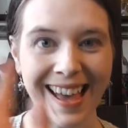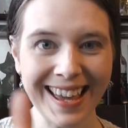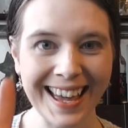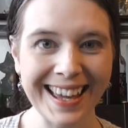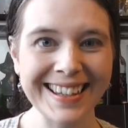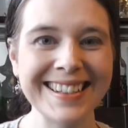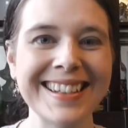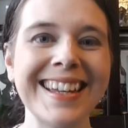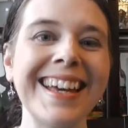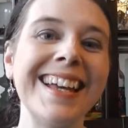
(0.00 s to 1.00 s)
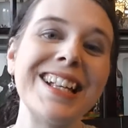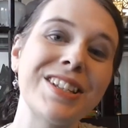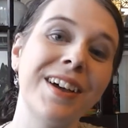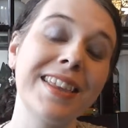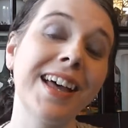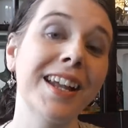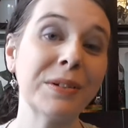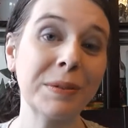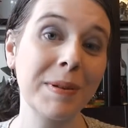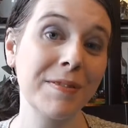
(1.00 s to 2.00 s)
Hi guys! So I thought
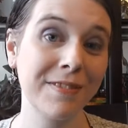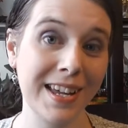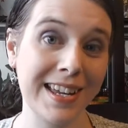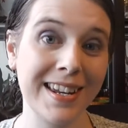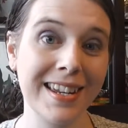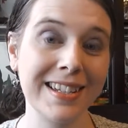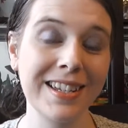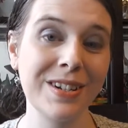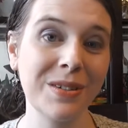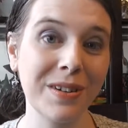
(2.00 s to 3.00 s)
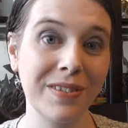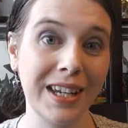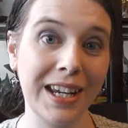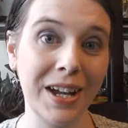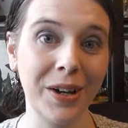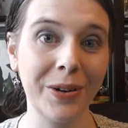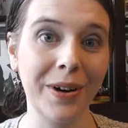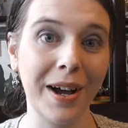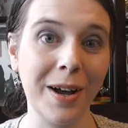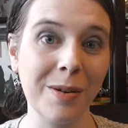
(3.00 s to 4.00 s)
it would be fun to do a
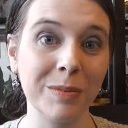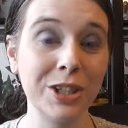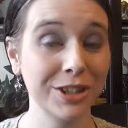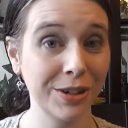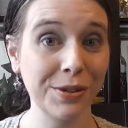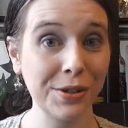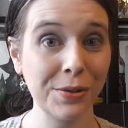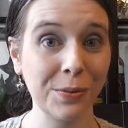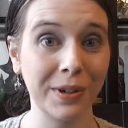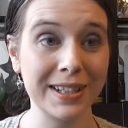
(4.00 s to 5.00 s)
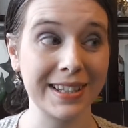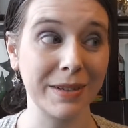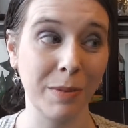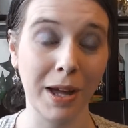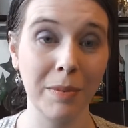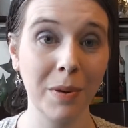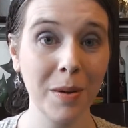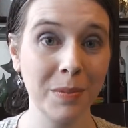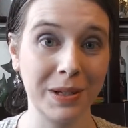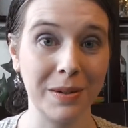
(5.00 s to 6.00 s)
video to show you what's in my
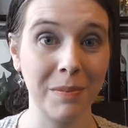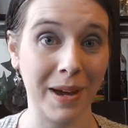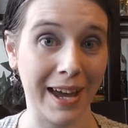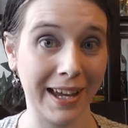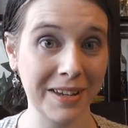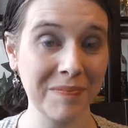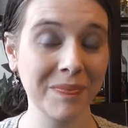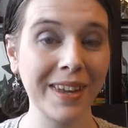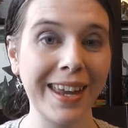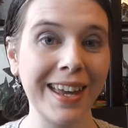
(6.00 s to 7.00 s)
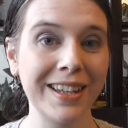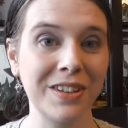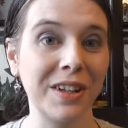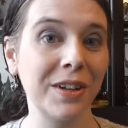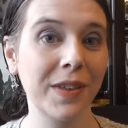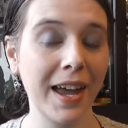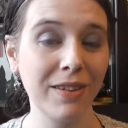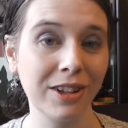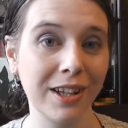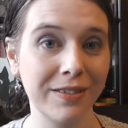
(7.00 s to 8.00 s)
pumping bag. So I know they
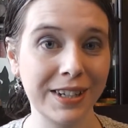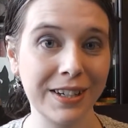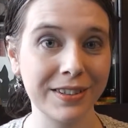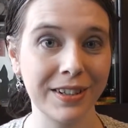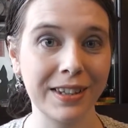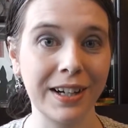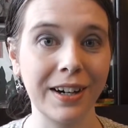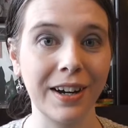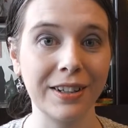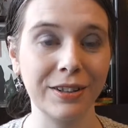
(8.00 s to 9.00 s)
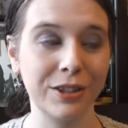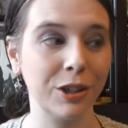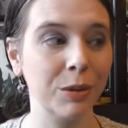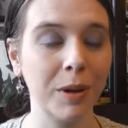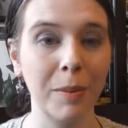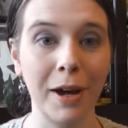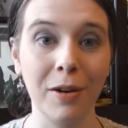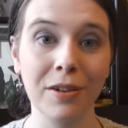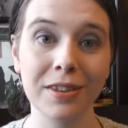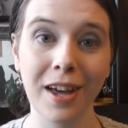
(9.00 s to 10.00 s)
have a lot of videos out there on YouTube
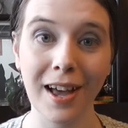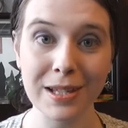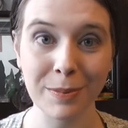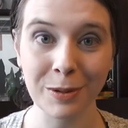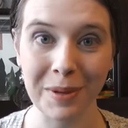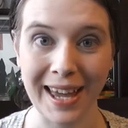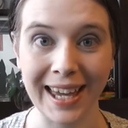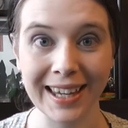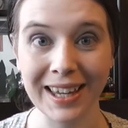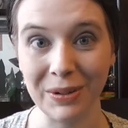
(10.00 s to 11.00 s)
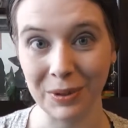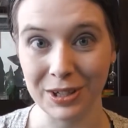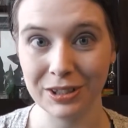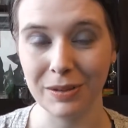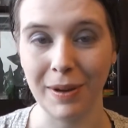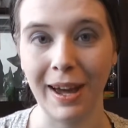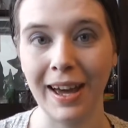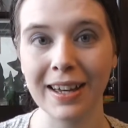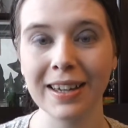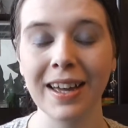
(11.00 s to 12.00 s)
about the hospital bag and what you should
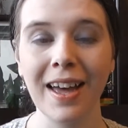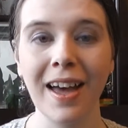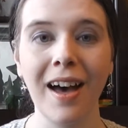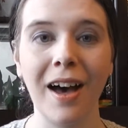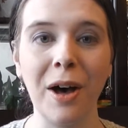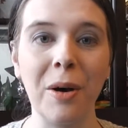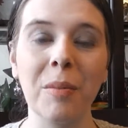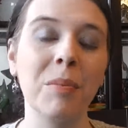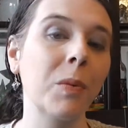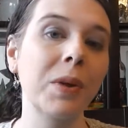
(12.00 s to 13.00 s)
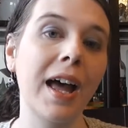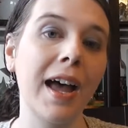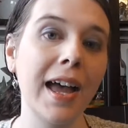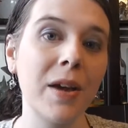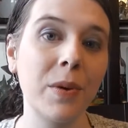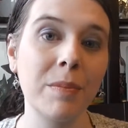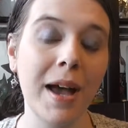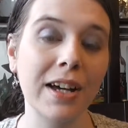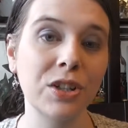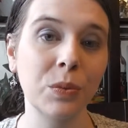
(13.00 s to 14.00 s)
pack. But when I went
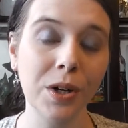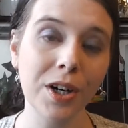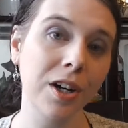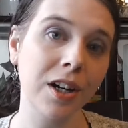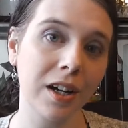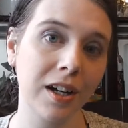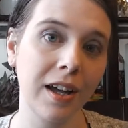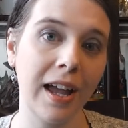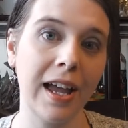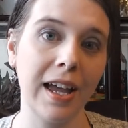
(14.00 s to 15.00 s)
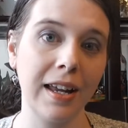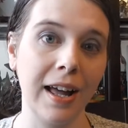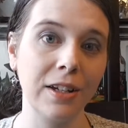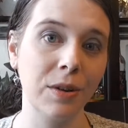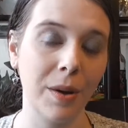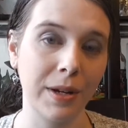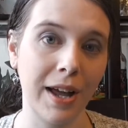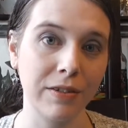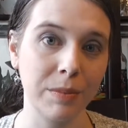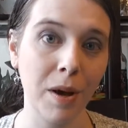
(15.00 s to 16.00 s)
back to work and I knew I would
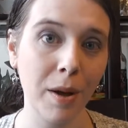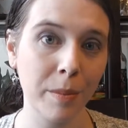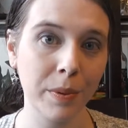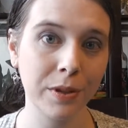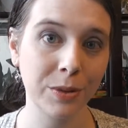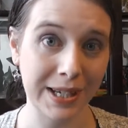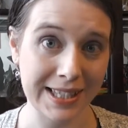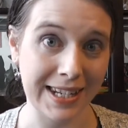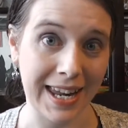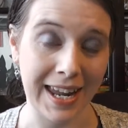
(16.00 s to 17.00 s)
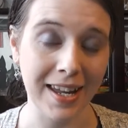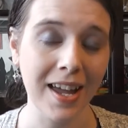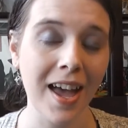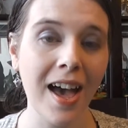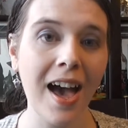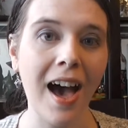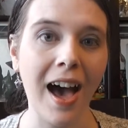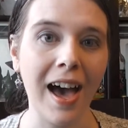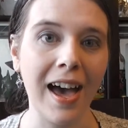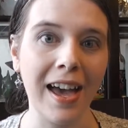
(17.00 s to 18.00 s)
have to pump twice a day,
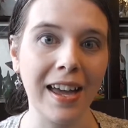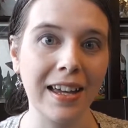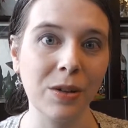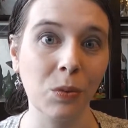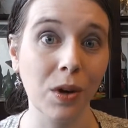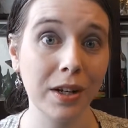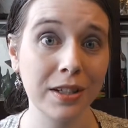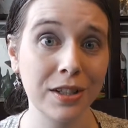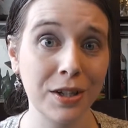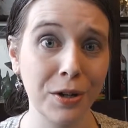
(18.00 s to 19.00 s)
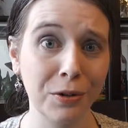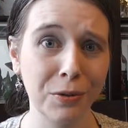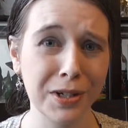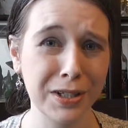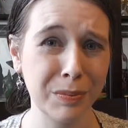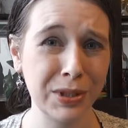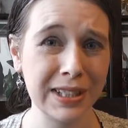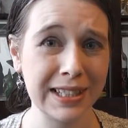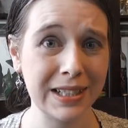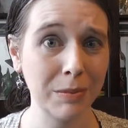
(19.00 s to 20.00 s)
I wanted to know what to
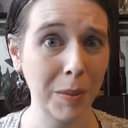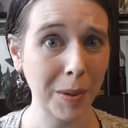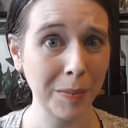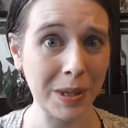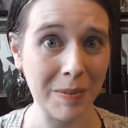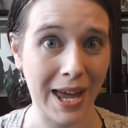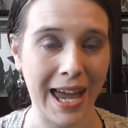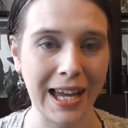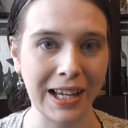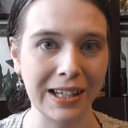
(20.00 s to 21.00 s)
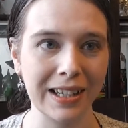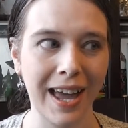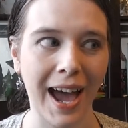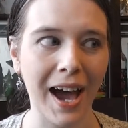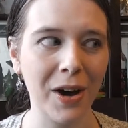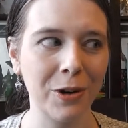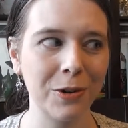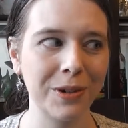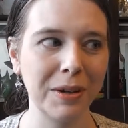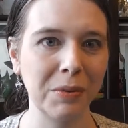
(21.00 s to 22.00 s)
put in my pumping bag and
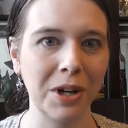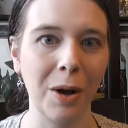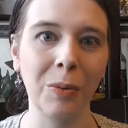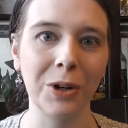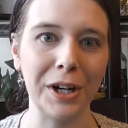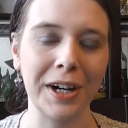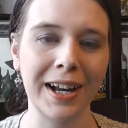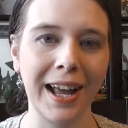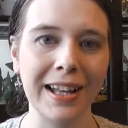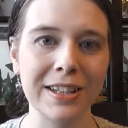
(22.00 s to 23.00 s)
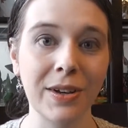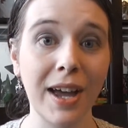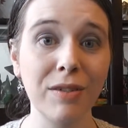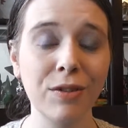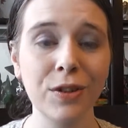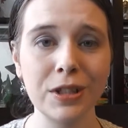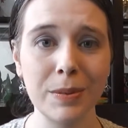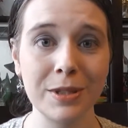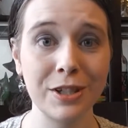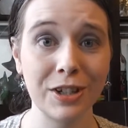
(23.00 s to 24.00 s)
how it would all work. And so I have a few
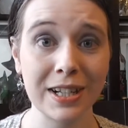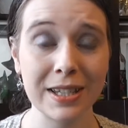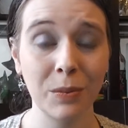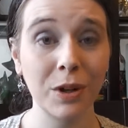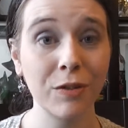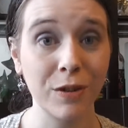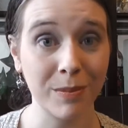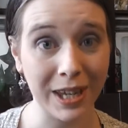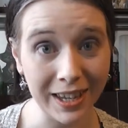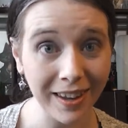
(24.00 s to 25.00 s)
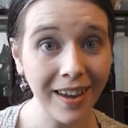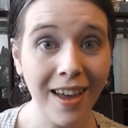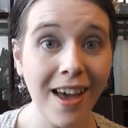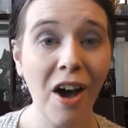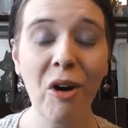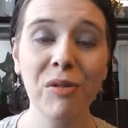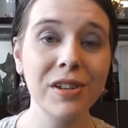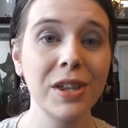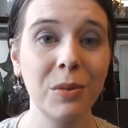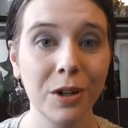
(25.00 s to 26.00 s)
tips and tricks that work for me.
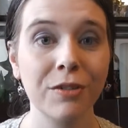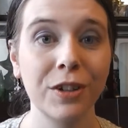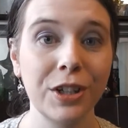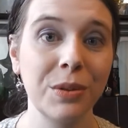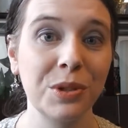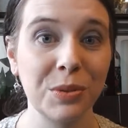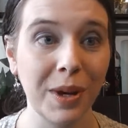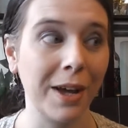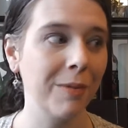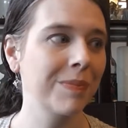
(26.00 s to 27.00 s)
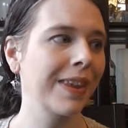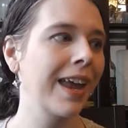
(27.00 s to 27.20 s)
Hopefully they'll work for you as well.